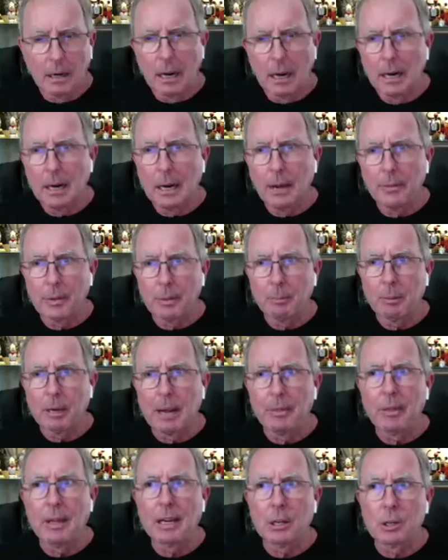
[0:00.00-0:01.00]
sure. I, I but
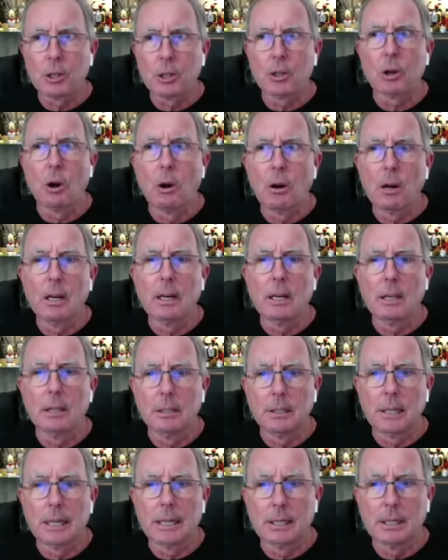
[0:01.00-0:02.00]
I think it started in the
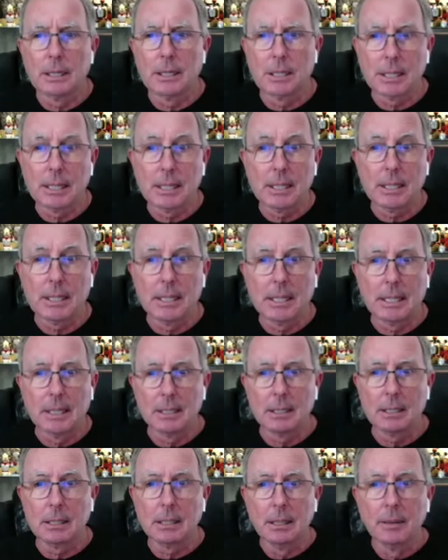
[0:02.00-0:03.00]
late
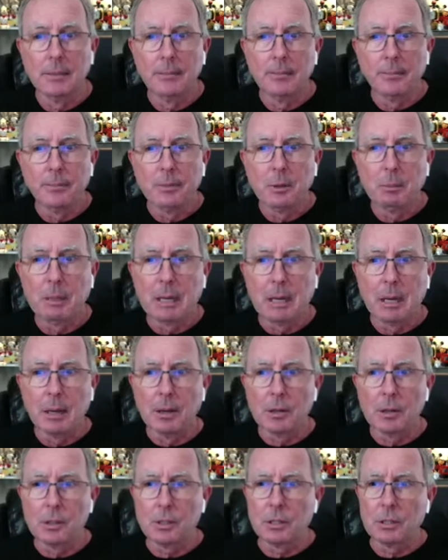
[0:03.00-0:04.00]
sixties
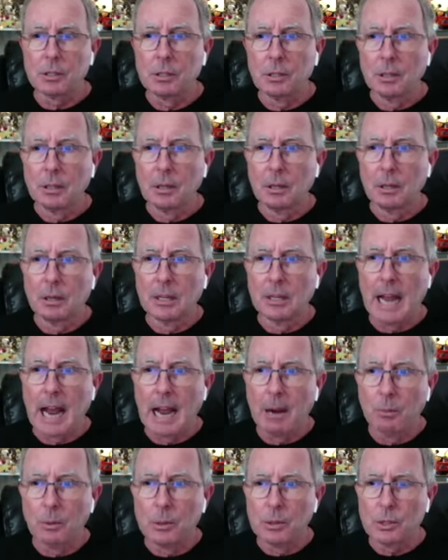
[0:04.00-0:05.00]
because.
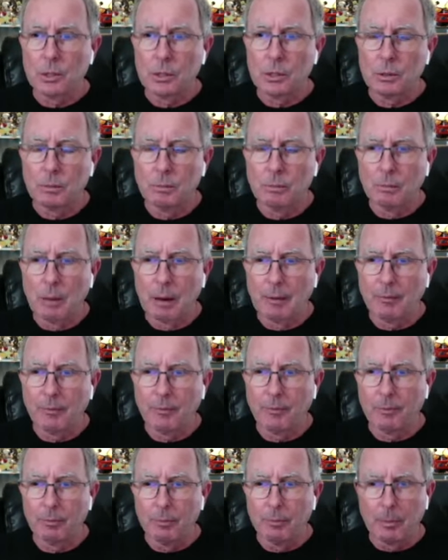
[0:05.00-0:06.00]
That was my
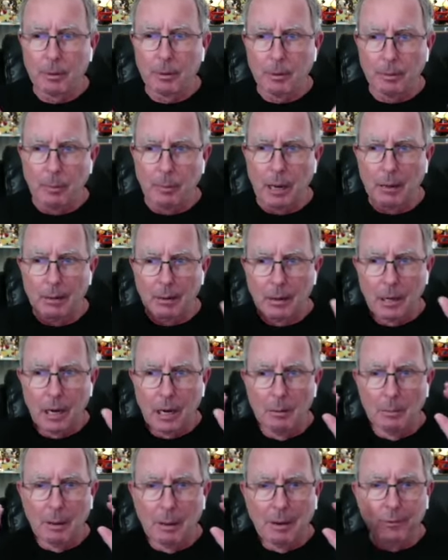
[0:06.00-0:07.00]
my
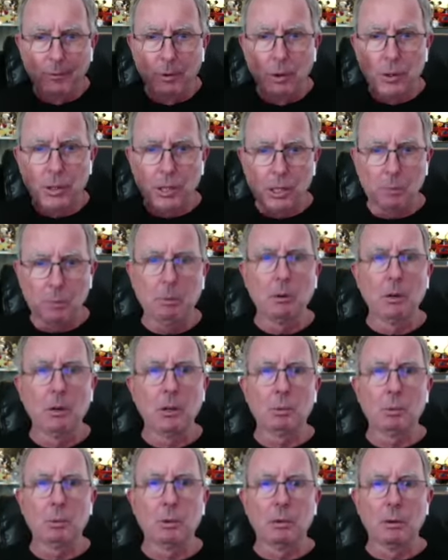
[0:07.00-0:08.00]
kind of my first
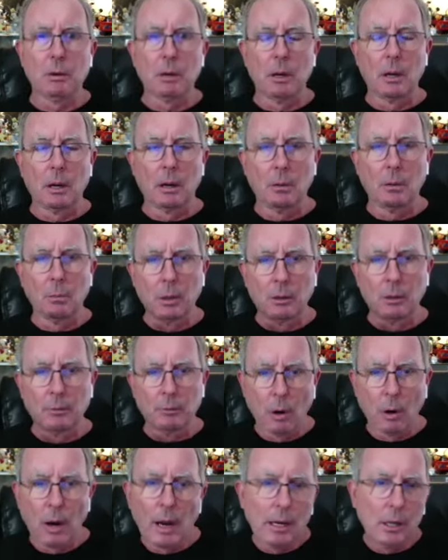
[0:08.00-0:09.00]
experience with a uh, with a
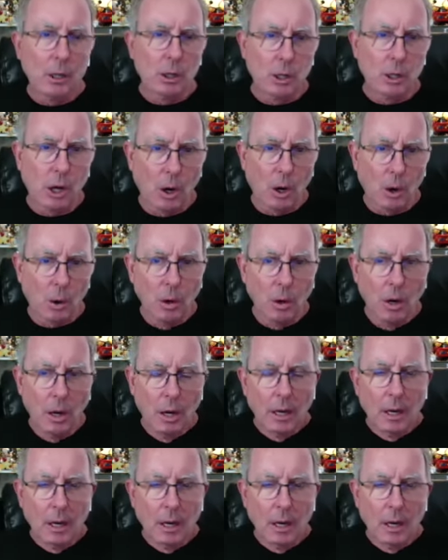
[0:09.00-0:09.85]
variety show